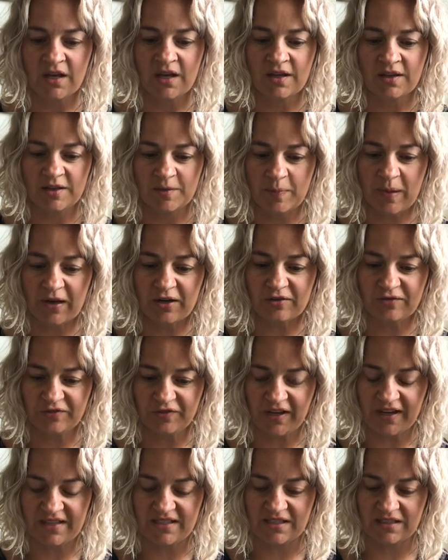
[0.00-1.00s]
The
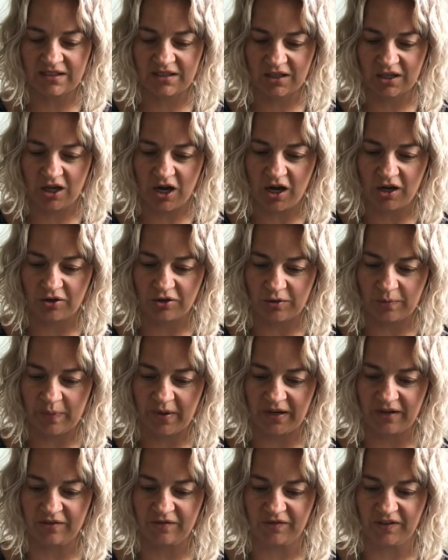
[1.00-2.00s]
butterflies at the Cockrell
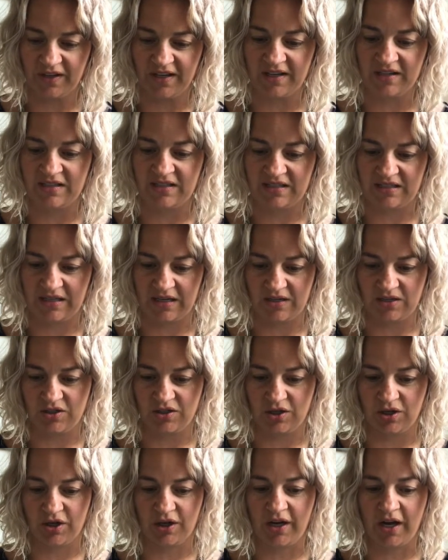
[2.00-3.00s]
Butterfly
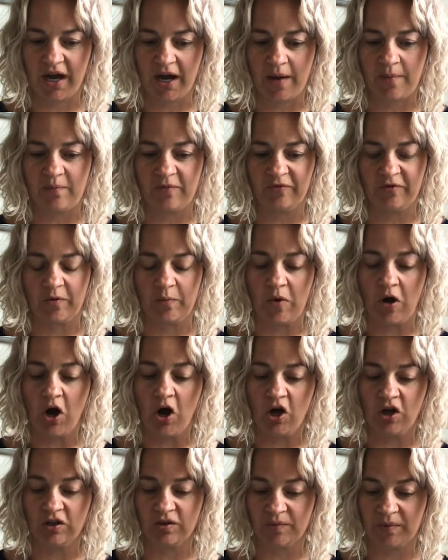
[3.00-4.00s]
Center come from
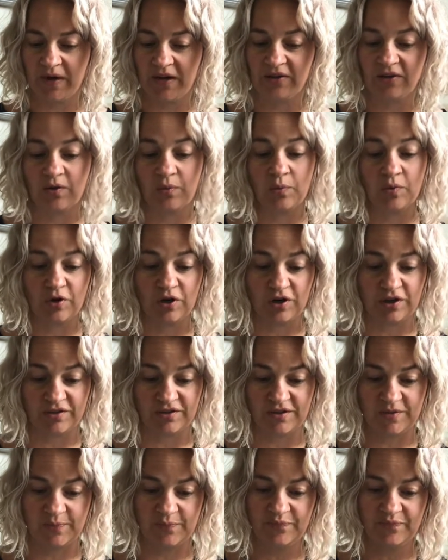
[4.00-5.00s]
all around the
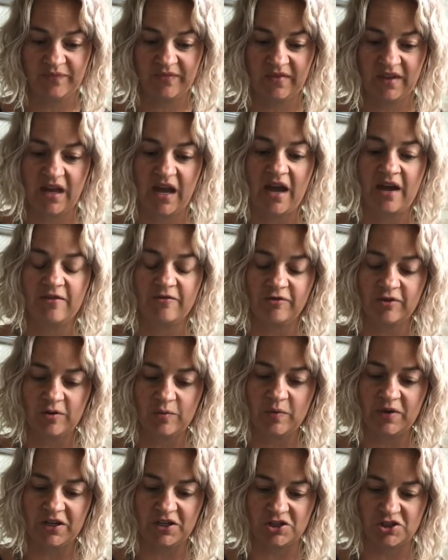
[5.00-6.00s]
world. Every
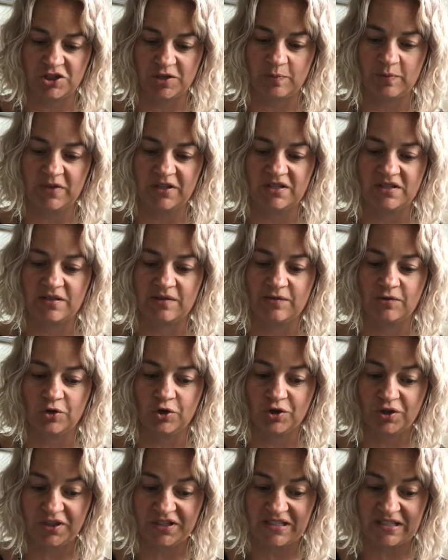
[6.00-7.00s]
week, shipments of
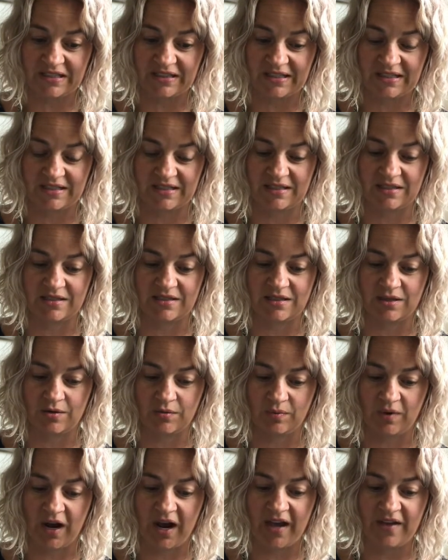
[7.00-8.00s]
chrysalises
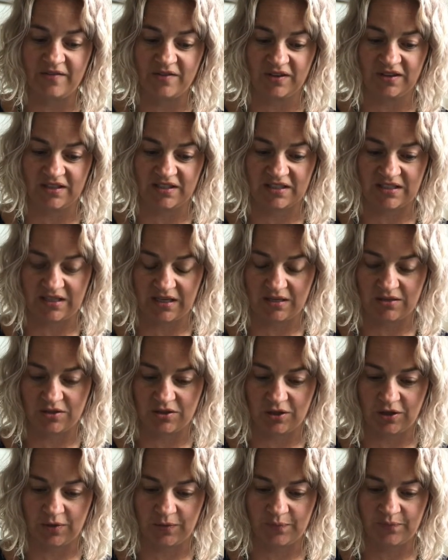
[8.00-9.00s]
arrive at the
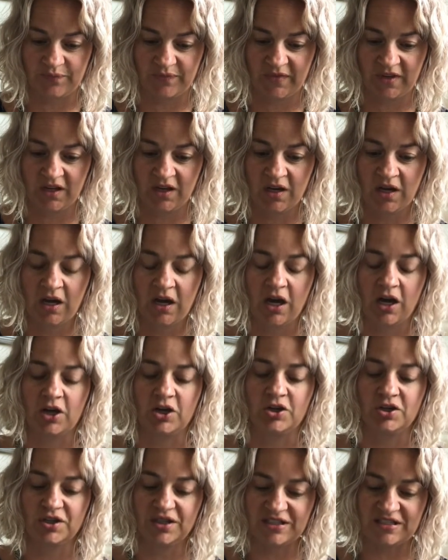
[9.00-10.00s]
center. A
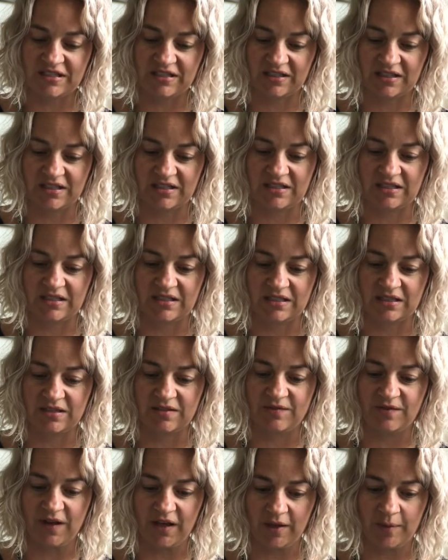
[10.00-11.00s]
chrysalis is a
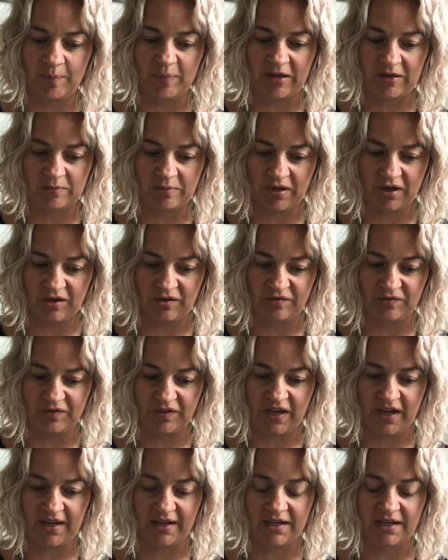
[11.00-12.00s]
developing
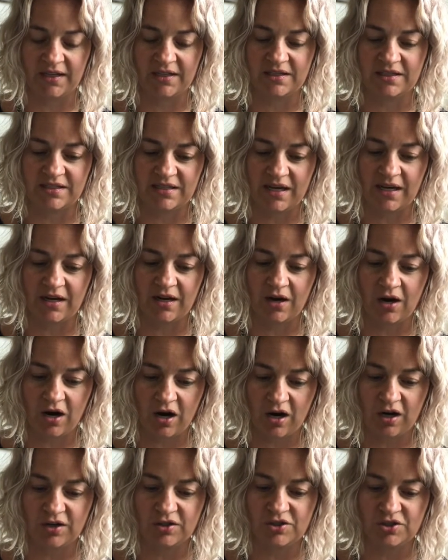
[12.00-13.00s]
butterfly inside a
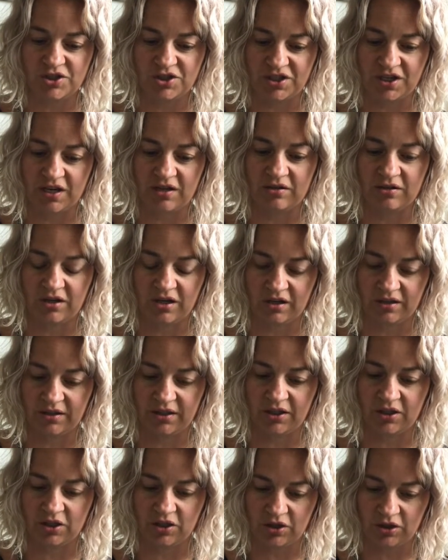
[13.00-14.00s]
hard shell called a
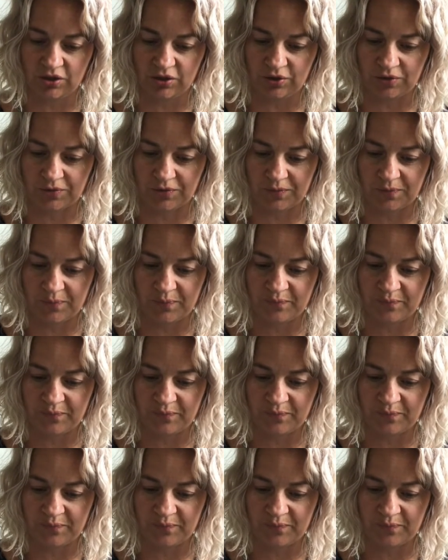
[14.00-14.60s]
cocoon.